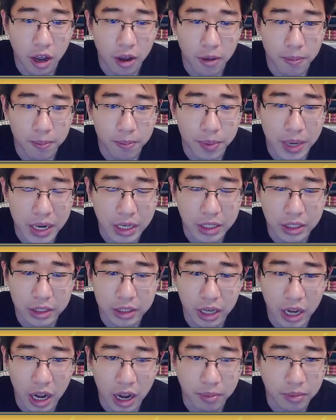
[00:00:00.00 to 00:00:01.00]
because
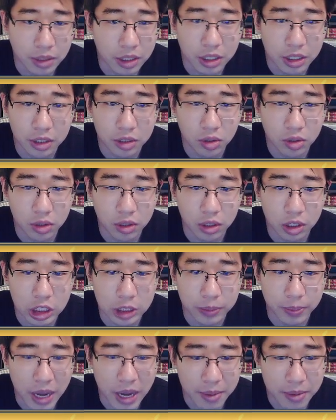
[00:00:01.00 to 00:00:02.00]
I'm just
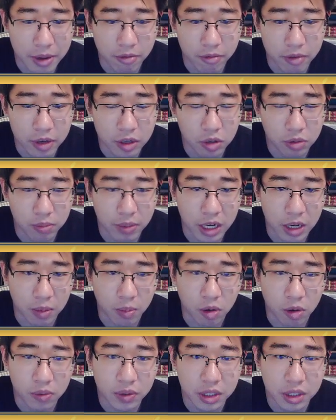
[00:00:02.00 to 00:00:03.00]
spamming way too many
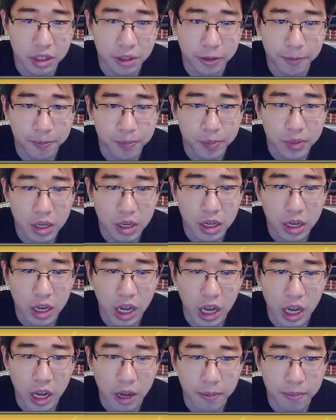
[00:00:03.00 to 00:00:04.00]
moves here.
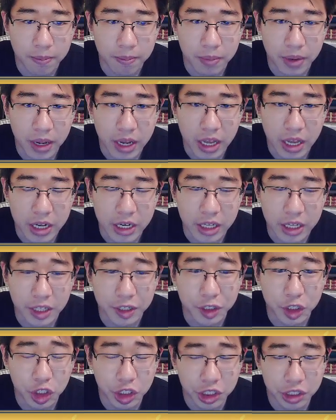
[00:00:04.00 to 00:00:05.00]
And then the
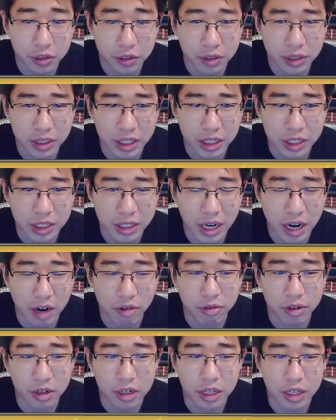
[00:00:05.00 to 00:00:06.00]
shields is not
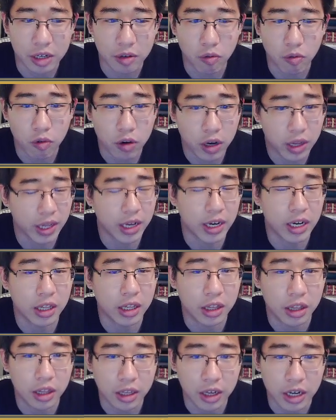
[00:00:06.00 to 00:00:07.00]
really worth
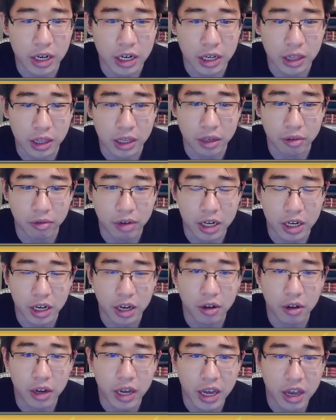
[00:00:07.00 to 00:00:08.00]
anything right
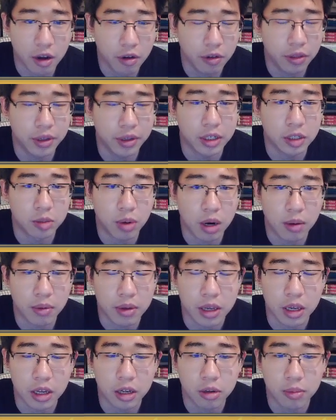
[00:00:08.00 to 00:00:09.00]
now. Health is
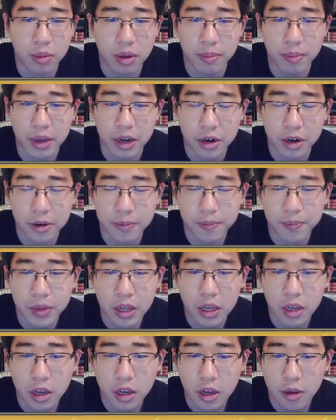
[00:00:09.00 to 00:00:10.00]
probably a little bit better,
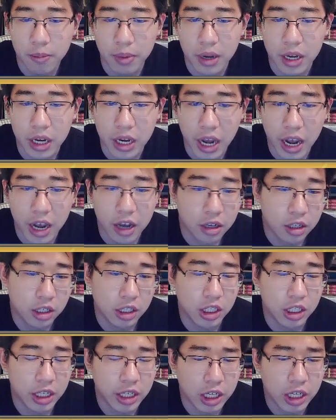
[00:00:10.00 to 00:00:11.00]
but I
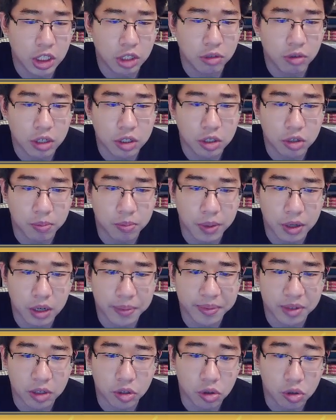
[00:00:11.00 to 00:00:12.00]
understand that she wants to build
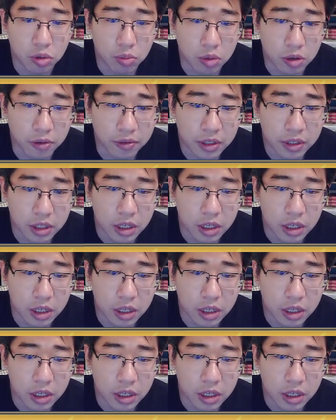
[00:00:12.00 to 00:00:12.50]
up to 2 moves.